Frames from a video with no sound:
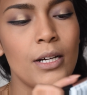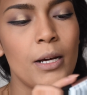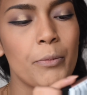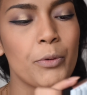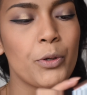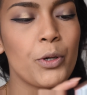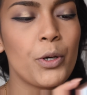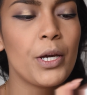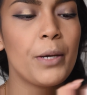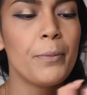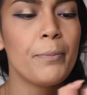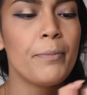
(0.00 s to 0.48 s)

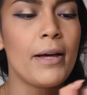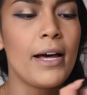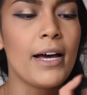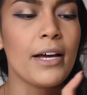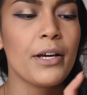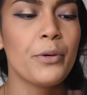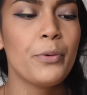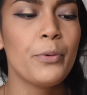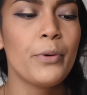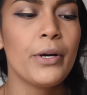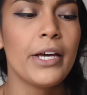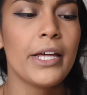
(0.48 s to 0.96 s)
I'm going
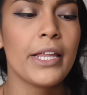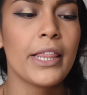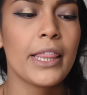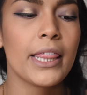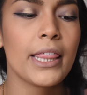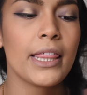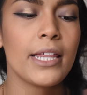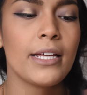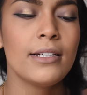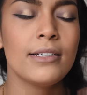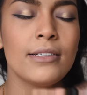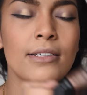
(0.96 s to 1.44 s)
back
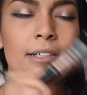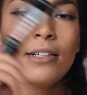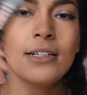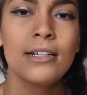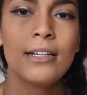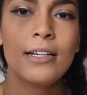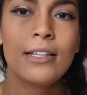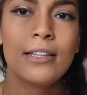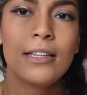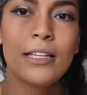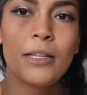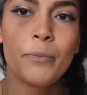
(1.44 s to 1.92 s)
with
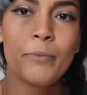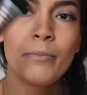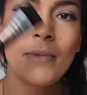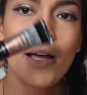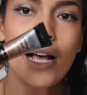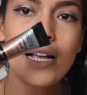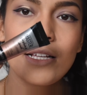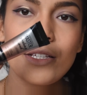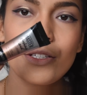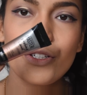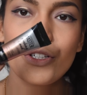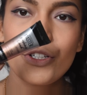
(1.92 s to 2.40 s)
the
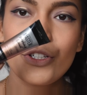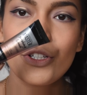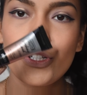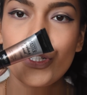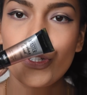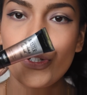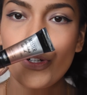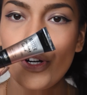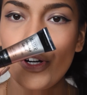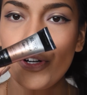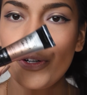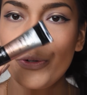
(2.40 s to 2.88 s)
Master
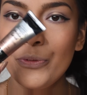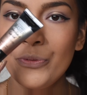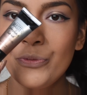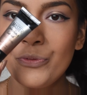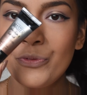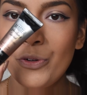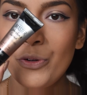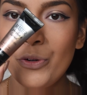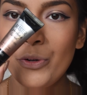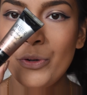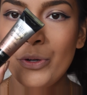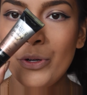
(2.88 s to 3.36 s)
Strobe
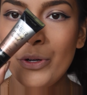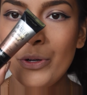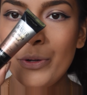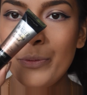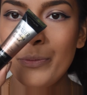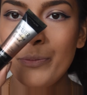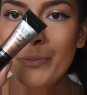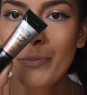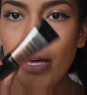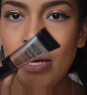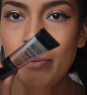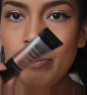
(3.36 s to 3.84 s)

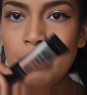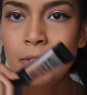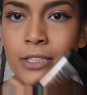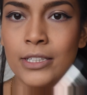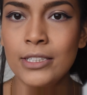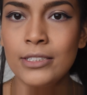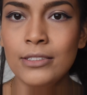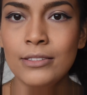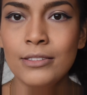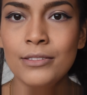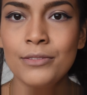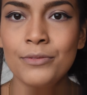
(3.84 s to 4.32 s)
from
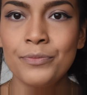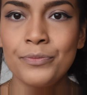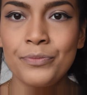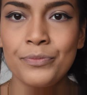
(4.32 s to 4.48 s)
Maybelline.